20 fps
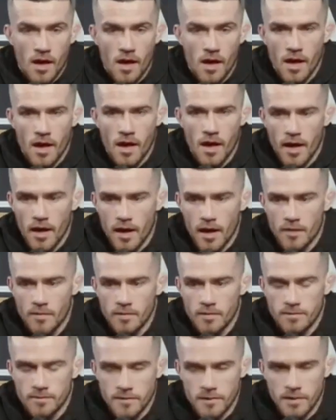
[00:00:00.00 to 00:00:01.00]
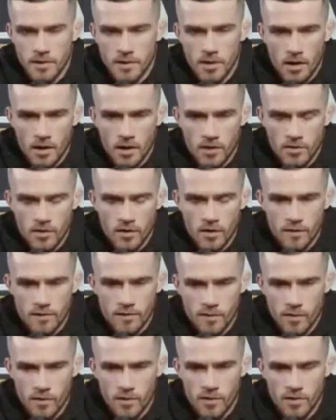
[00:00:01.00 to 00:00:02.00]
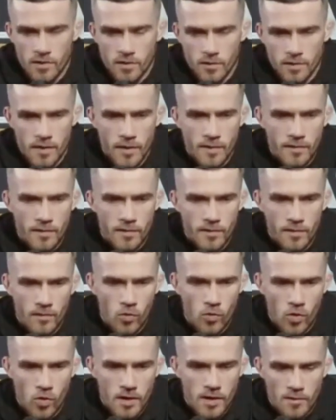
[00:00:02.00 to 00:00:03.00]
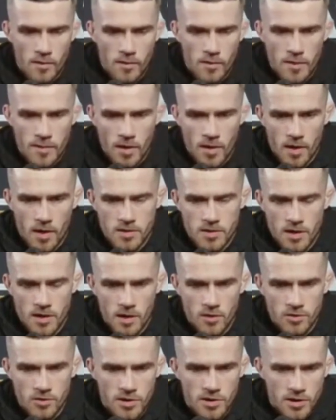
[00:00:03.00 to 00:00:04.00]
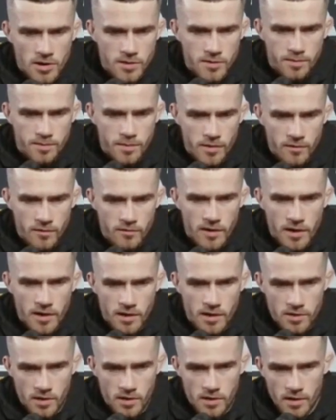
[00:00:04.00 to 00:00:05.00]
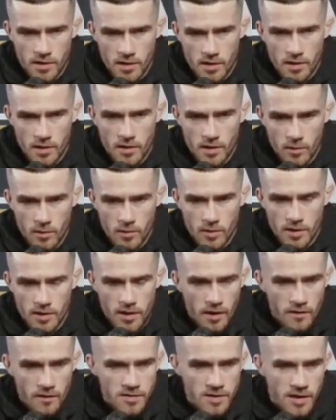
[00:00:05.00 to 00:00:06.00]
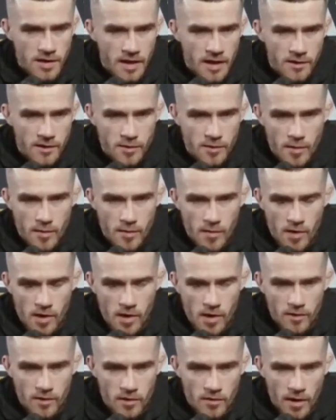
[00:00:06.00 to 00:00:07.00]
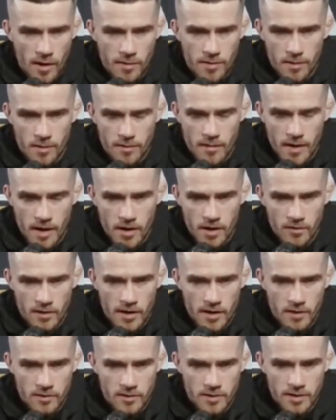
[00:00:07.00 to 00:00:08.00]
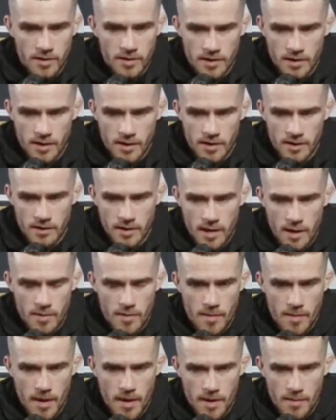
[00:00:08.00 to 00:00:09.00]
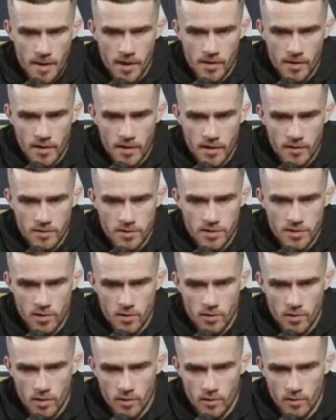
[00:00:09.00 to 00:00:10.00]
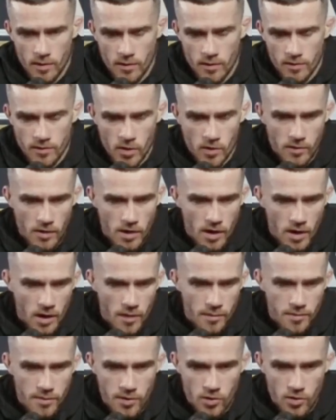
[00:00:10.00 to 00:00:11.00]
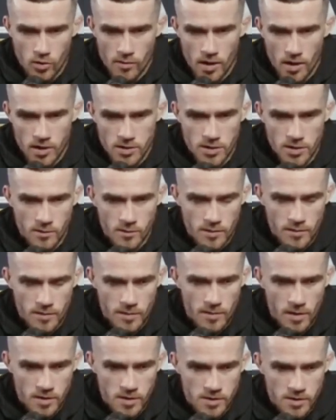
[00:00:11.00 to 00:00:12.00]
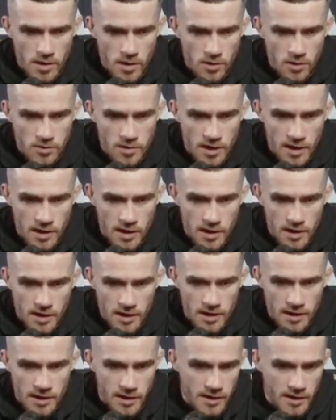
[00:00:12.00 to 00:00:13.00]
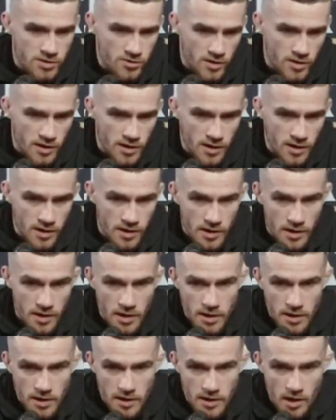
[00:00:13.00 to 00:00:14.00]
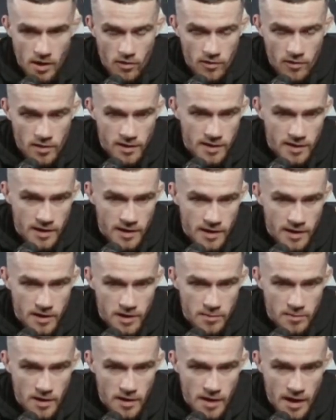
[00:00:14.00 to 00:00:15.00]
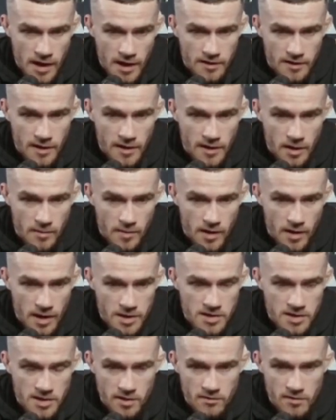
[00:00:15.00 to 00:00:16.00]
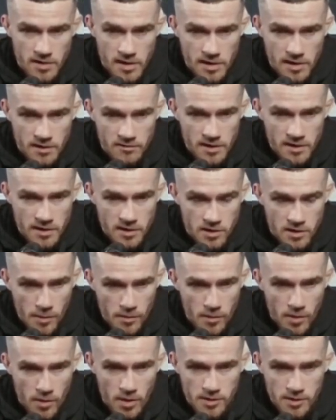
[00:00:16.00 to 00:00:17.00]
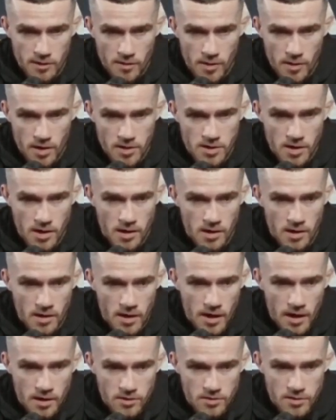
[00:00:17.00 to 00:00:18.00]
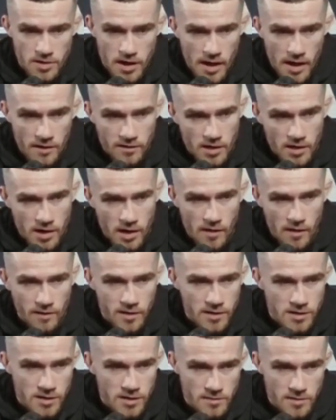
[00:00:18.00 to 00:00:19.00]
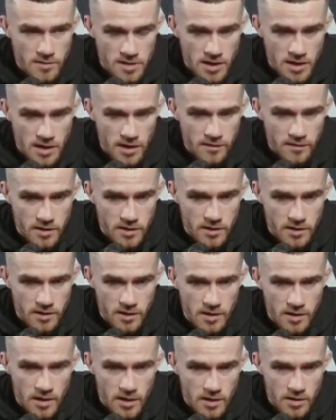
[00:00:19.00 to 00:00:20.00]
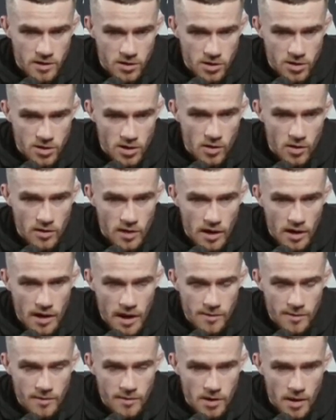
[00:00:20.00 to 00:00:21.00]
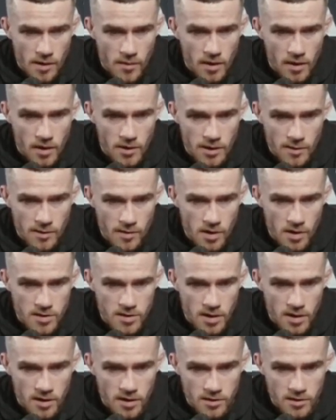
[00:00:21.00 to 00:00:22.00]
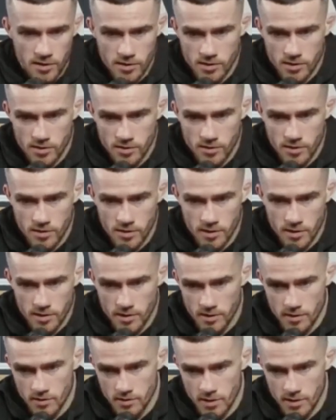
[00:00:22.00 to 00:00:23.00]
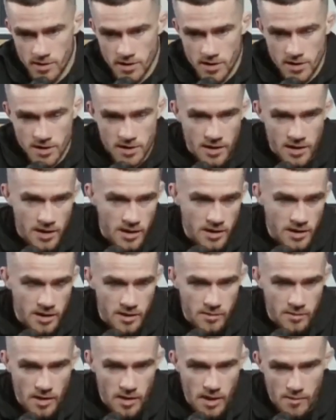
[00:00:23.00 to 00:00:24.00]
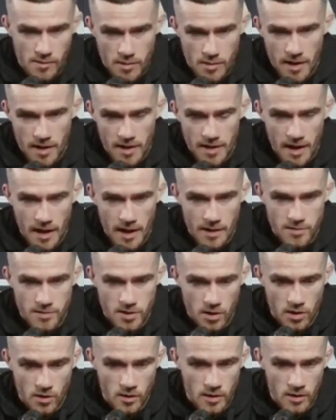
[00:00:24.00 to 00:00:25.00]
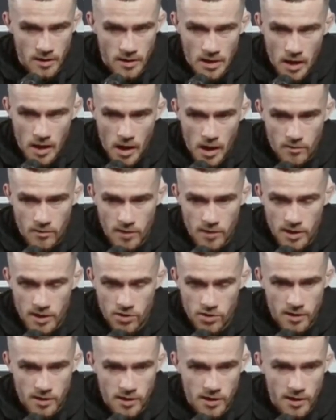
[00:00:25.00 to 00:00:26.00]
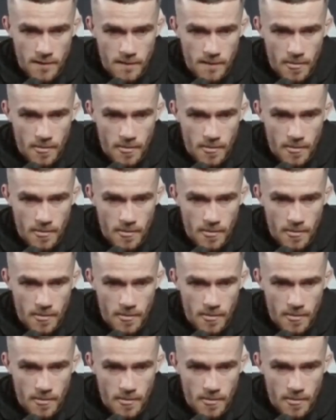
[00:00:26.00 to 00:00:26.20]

Um, I don't. I've put a good bit of work in with my boxing coach, and he's been really, because I I would have obviously came from a more of a grappling background and and M M A background. So I've been doing a lot of pure boxing with my boxing coach lately, and he's trying to, you know, really dig into my head that I'm actually a really really top quality boxer, and just to have the confidence in myself to to show that I am a top quality boxer and to to transition it into my M M A game. So I'm really trying to,